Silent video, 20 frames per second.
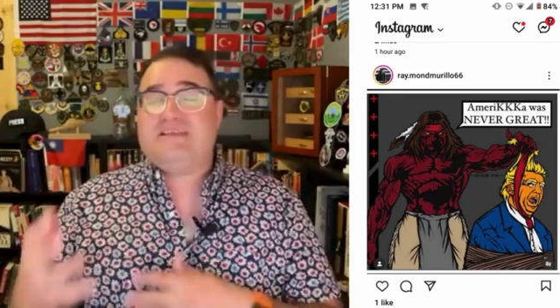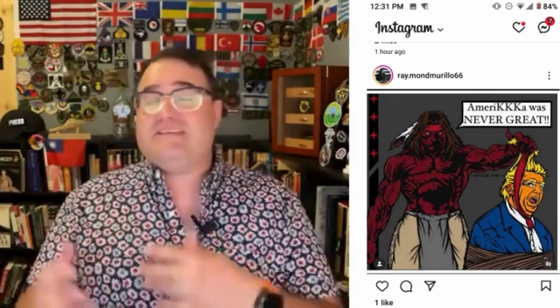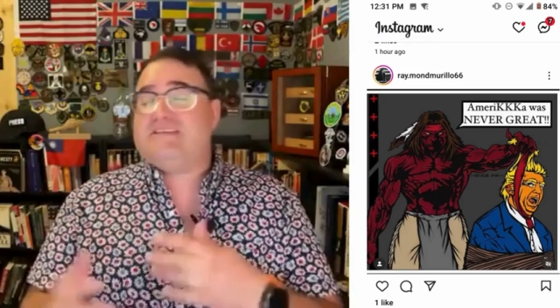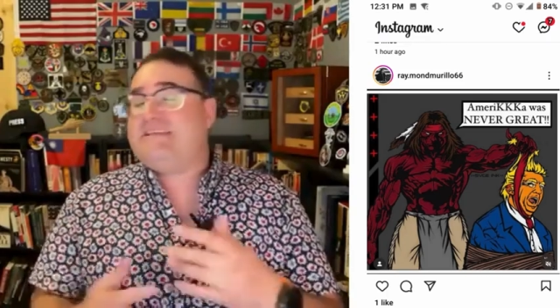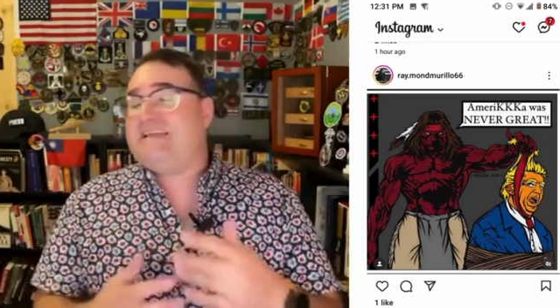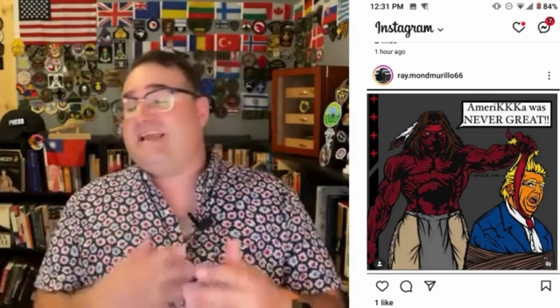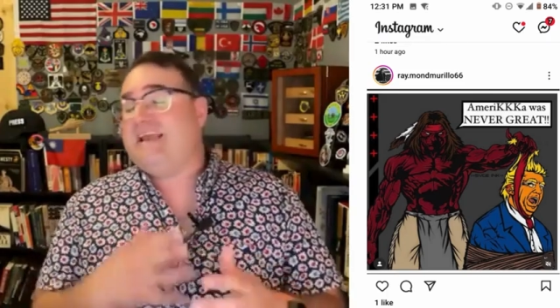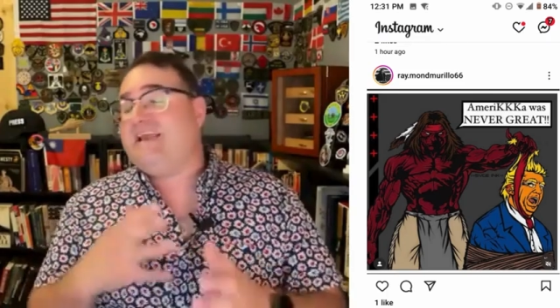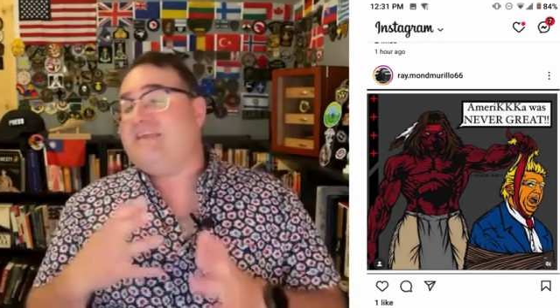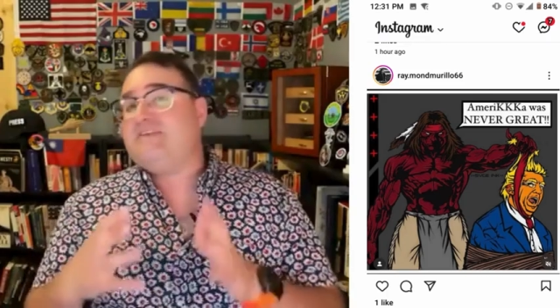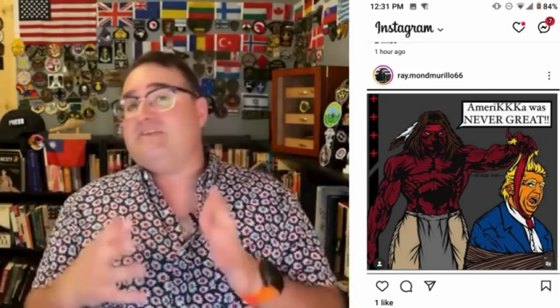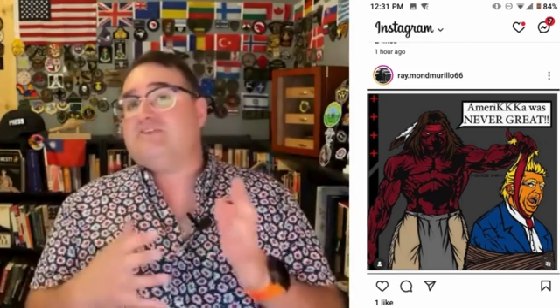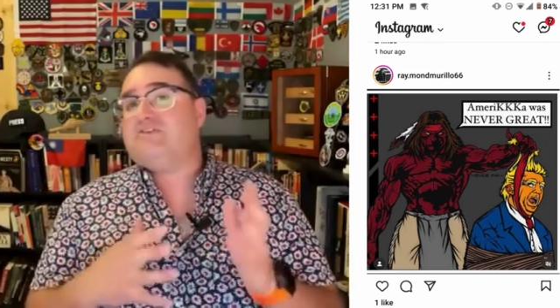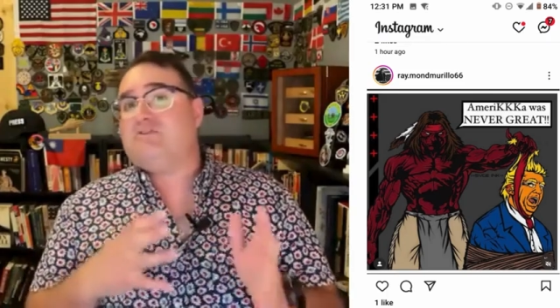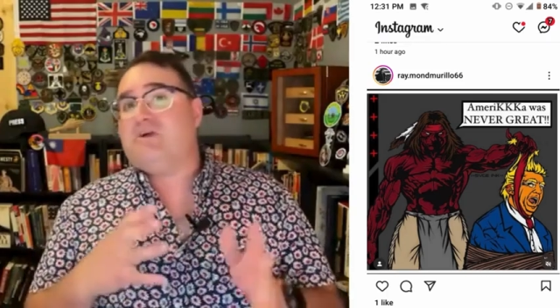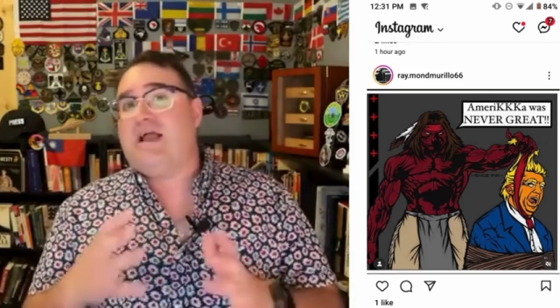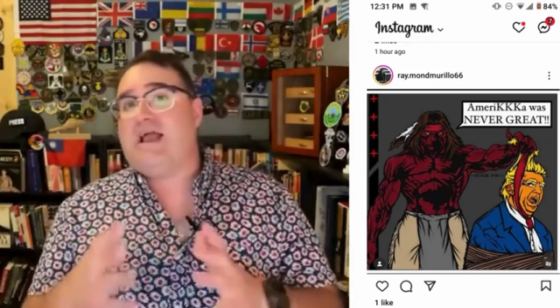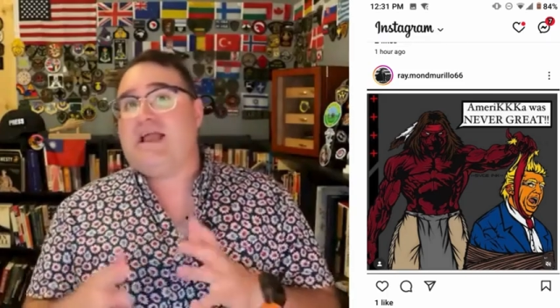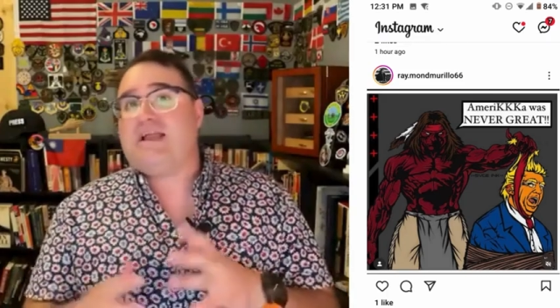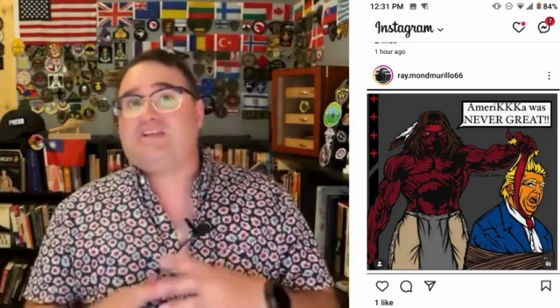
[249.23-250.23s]
isn't getting the
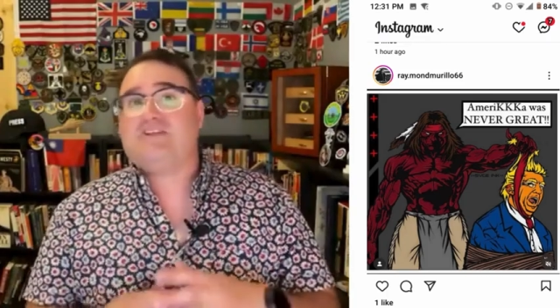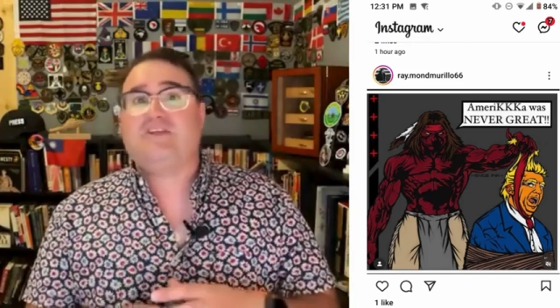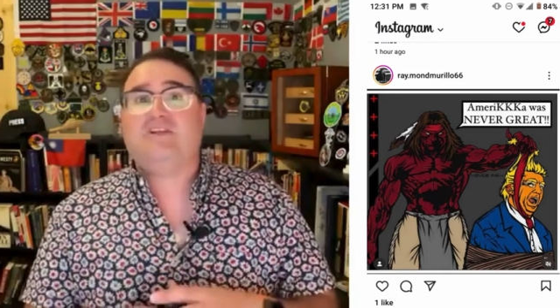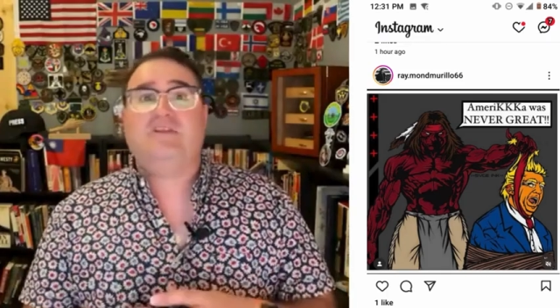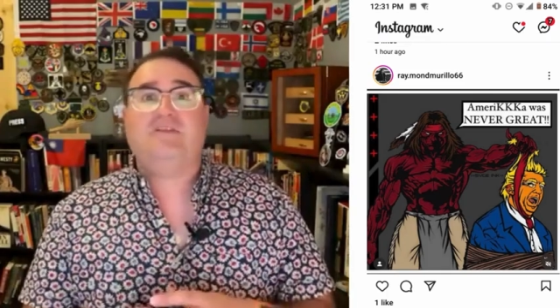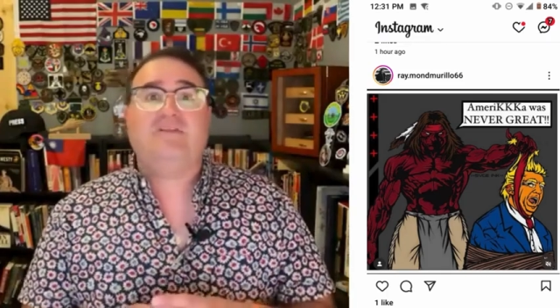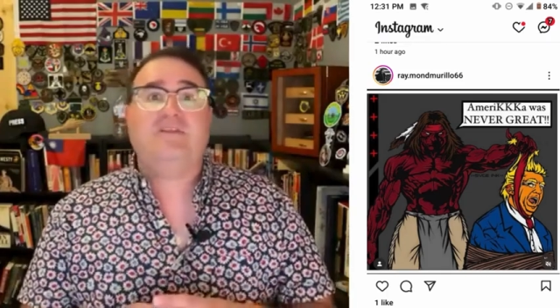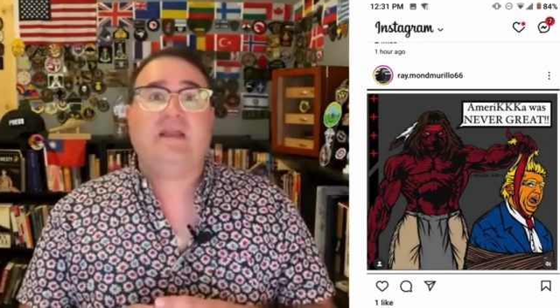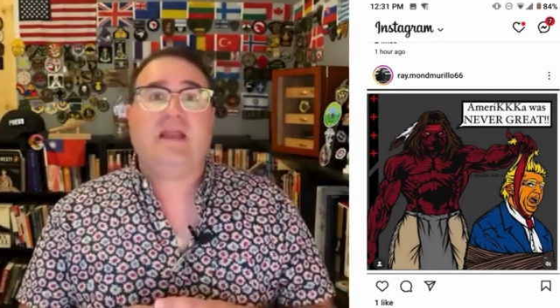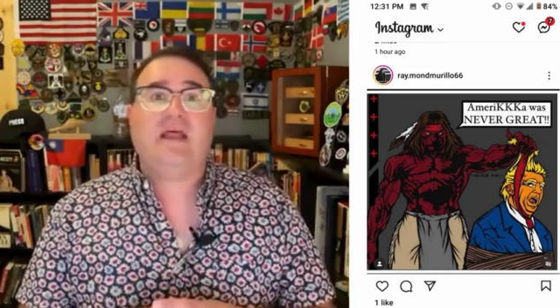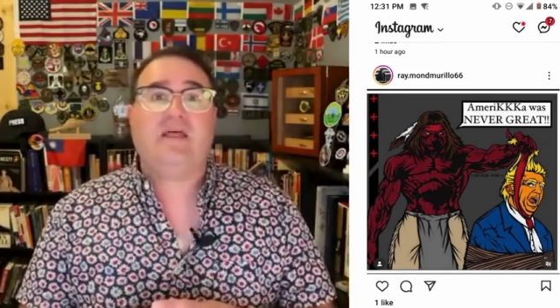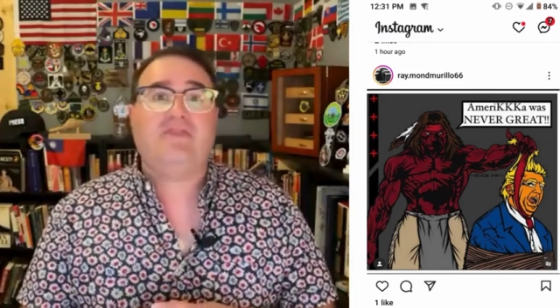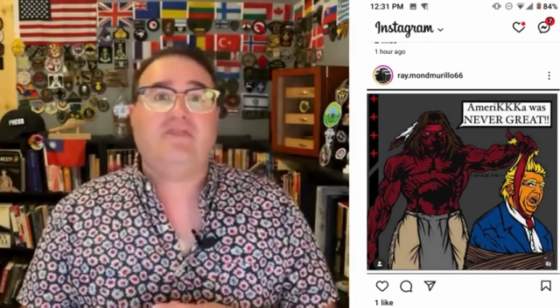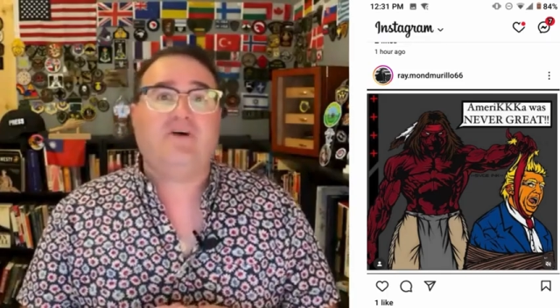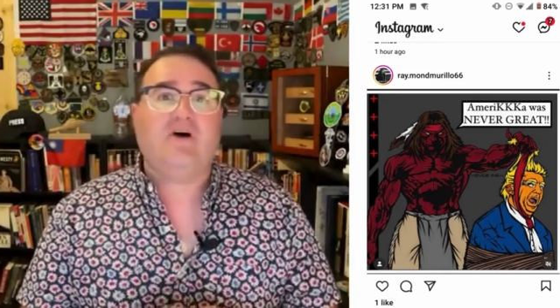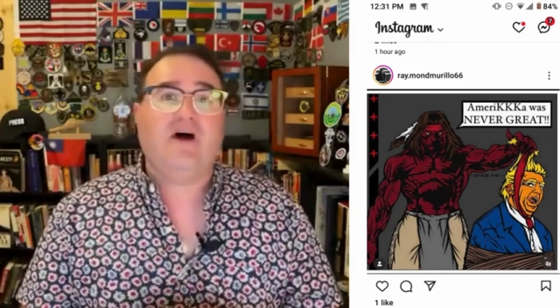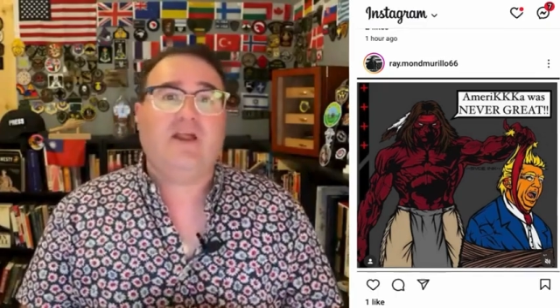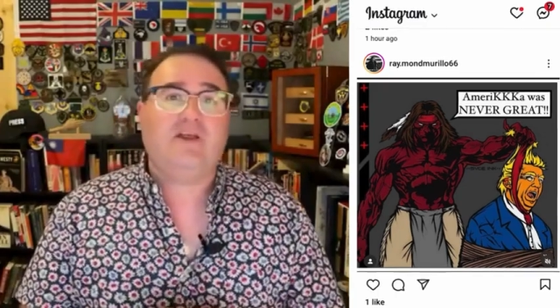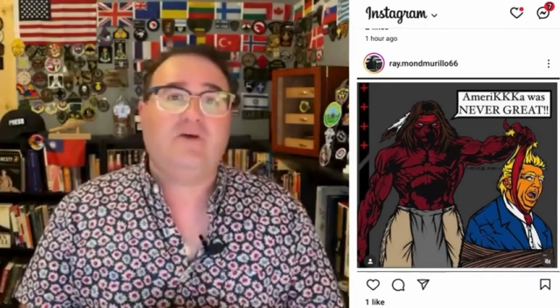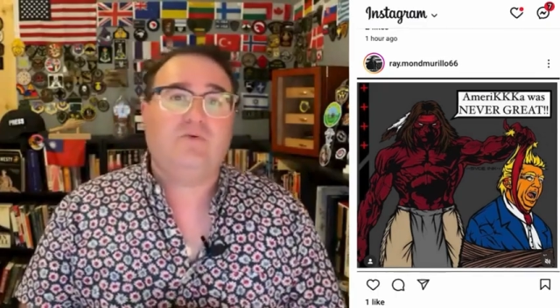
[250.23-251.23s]
traction that I
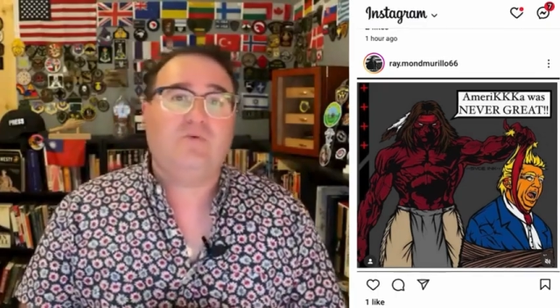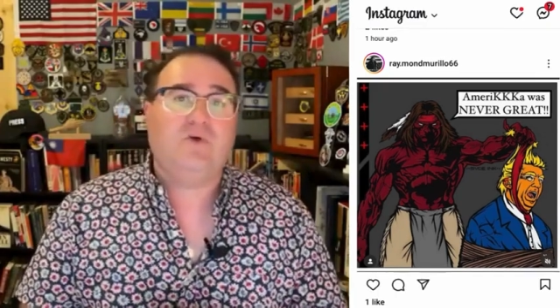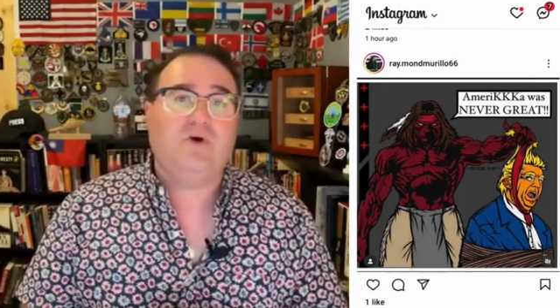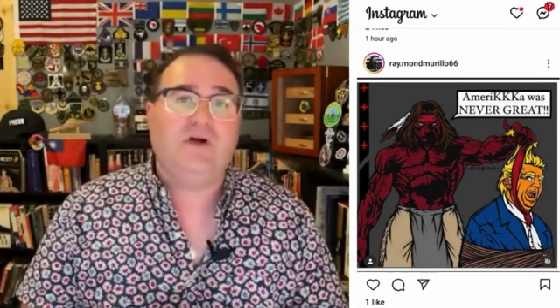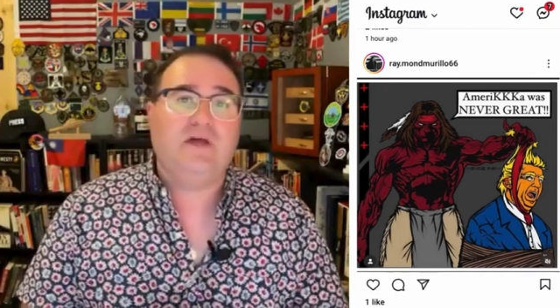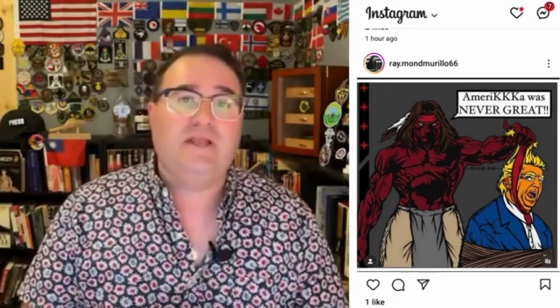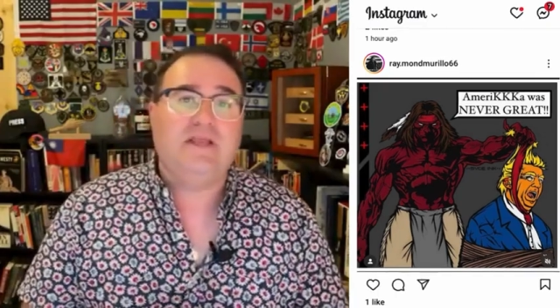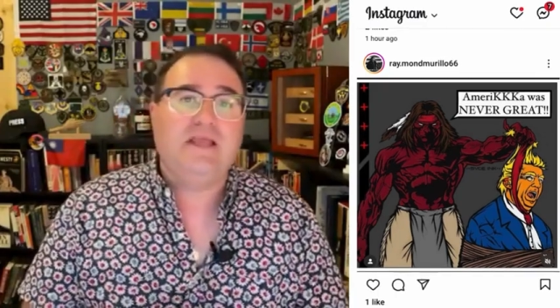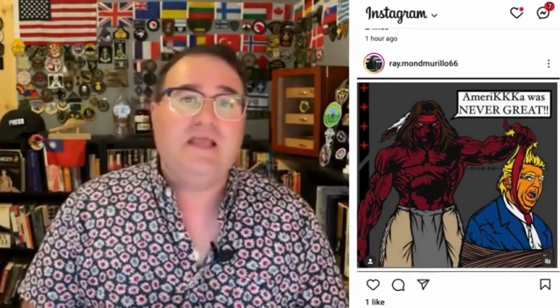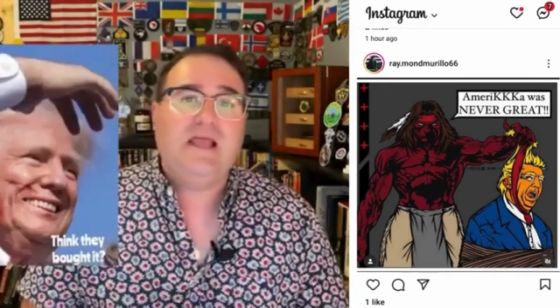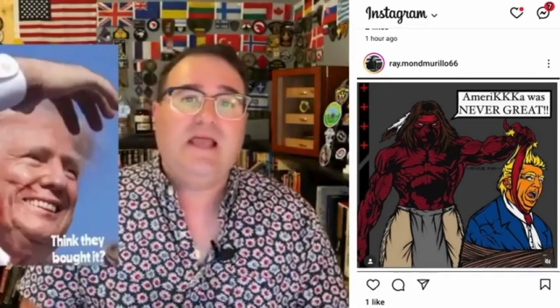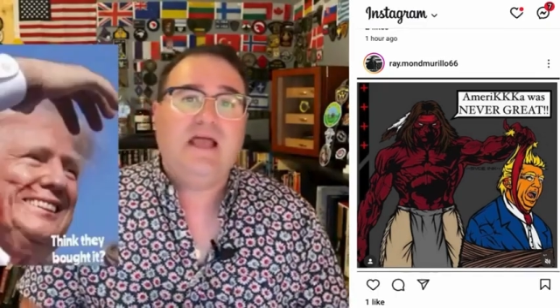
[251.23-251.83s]
thought it would.